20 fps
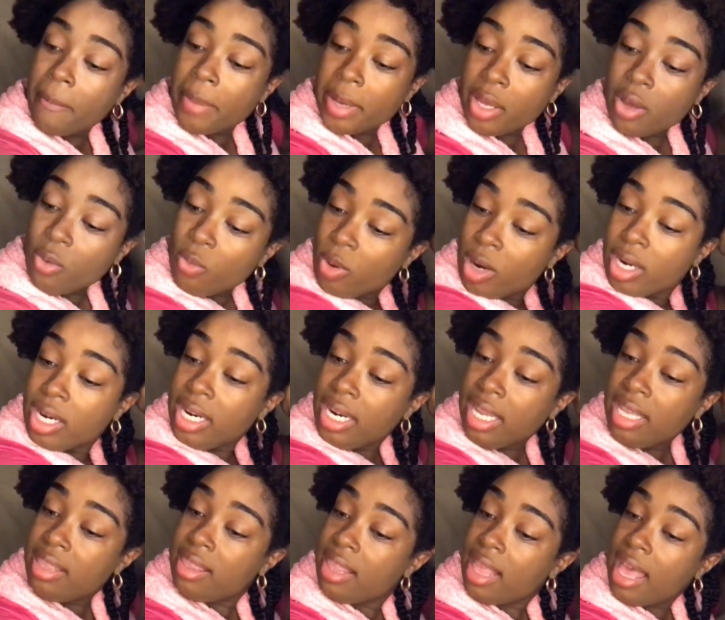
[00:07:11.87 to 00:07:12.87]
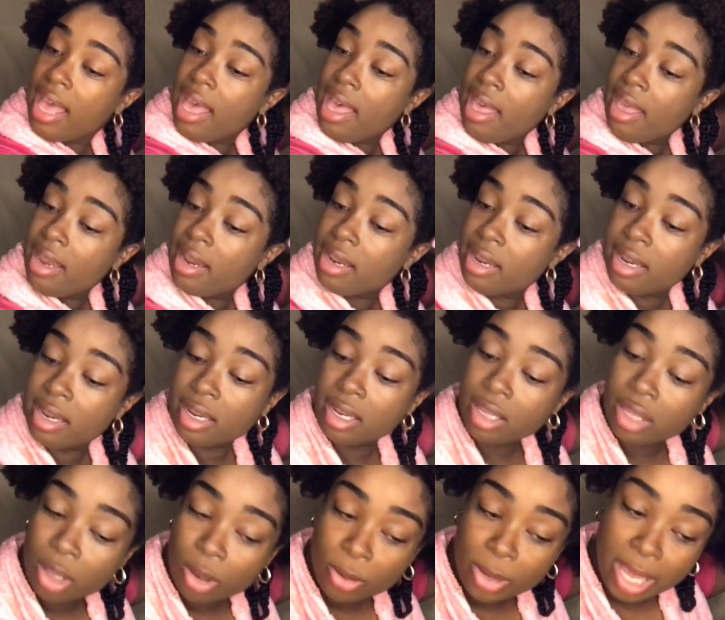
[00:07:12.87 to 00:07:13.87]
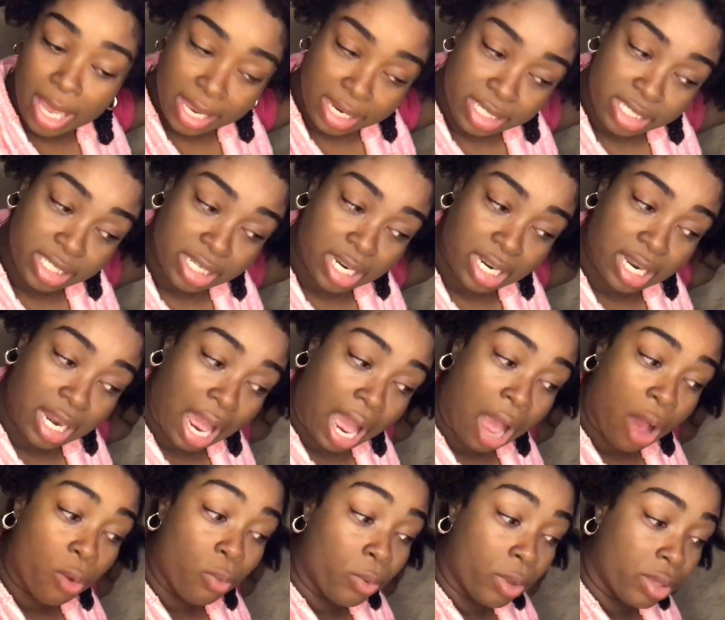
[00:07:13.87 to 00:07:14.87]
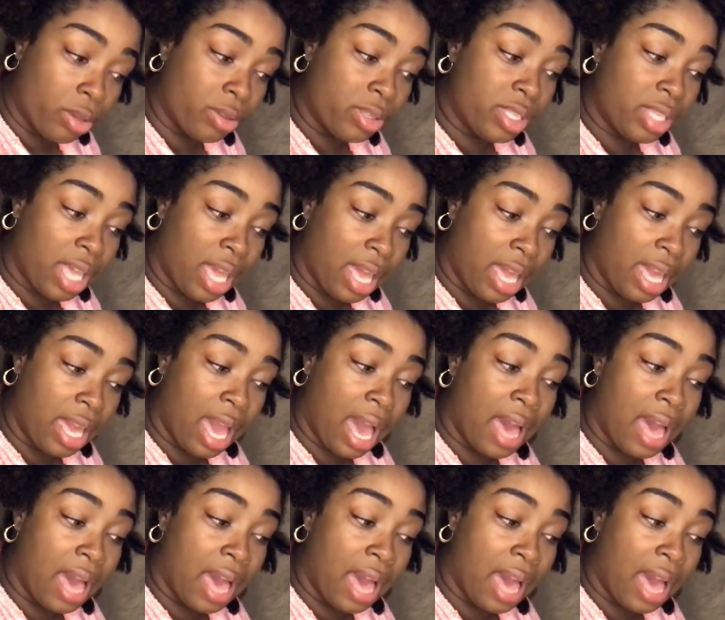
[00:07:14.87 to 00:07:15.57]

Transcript: But working at that location, I will say,